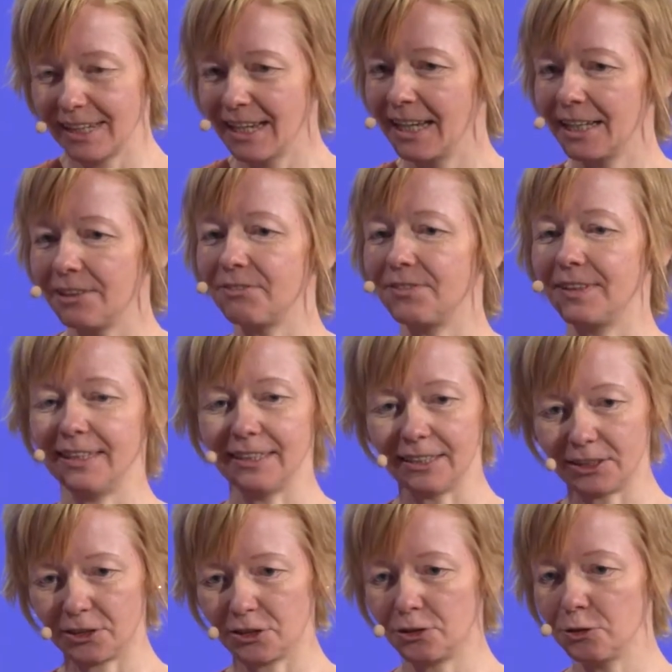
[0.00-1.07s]
if
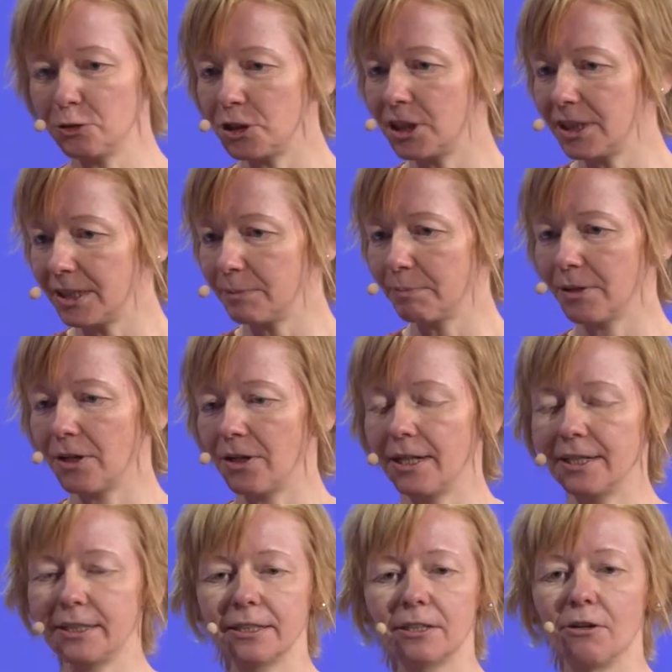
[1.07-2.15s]
it's Sushi
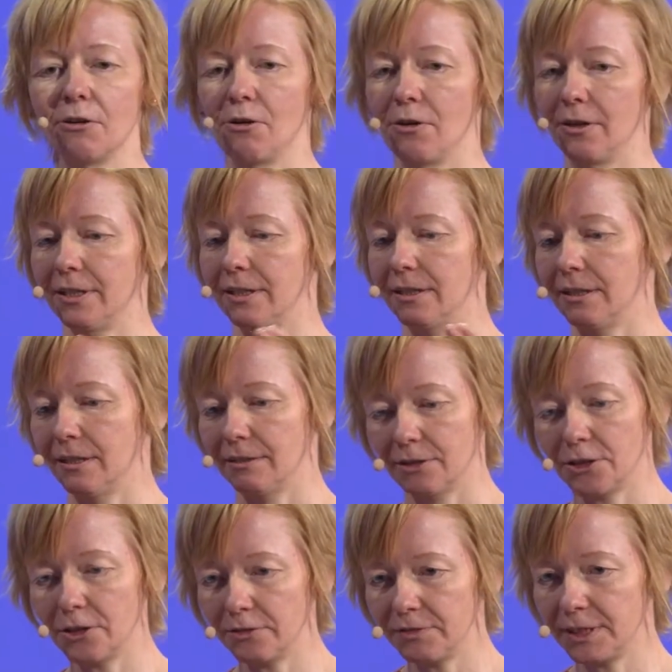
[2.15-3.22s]
deployed or
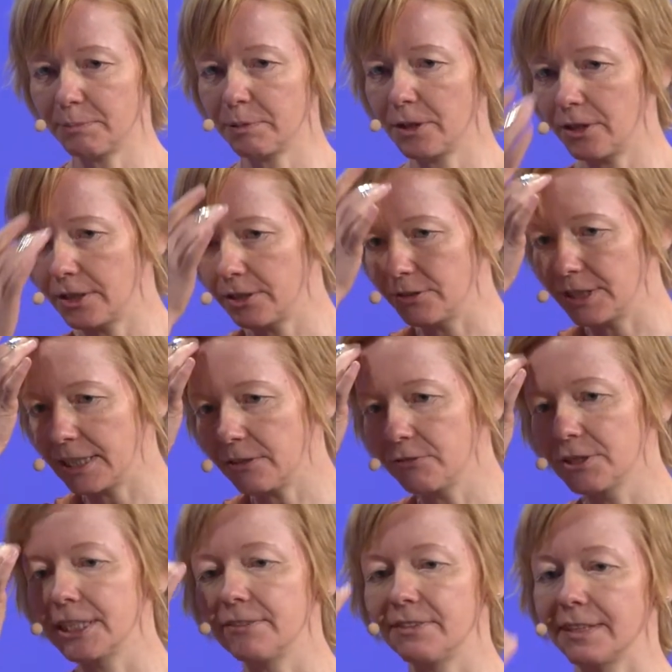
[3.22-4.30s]
Curve deployed on Neon
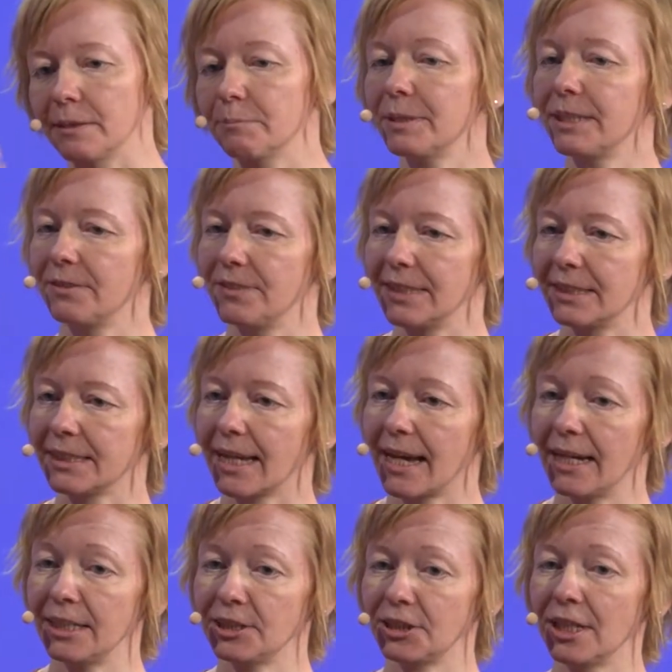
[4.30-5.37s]
EVM, in this
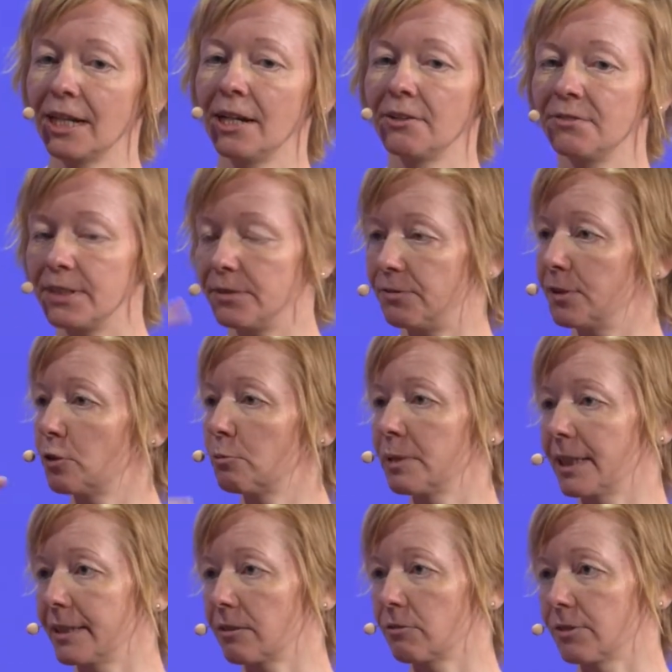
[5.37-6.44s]
case, the
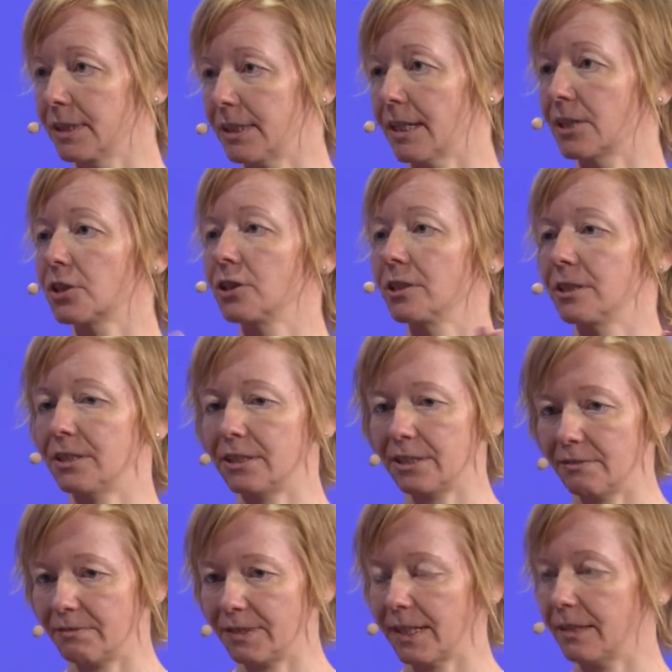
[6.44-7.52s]
Ethereum-like transactions,
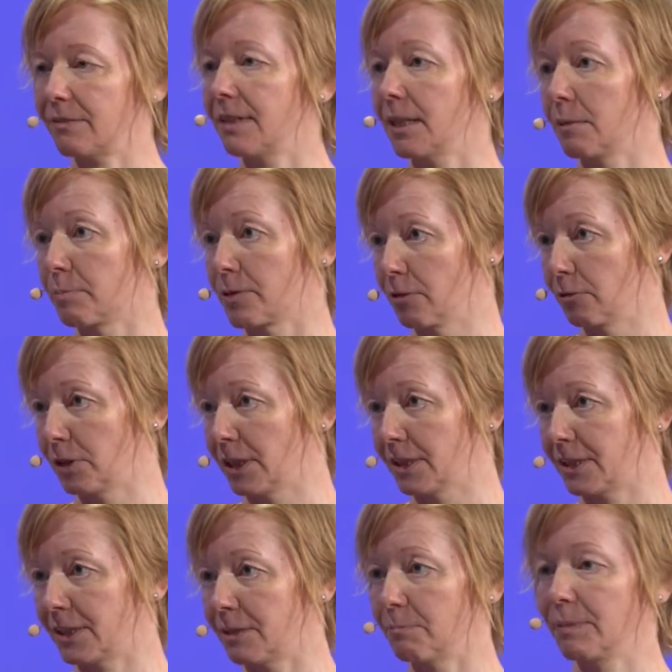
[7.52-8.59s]
they are
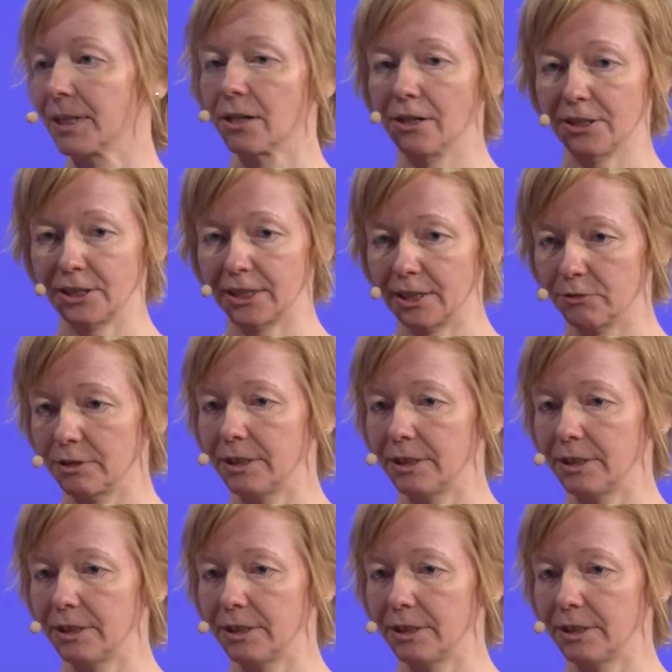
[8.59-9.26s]
processed because Neon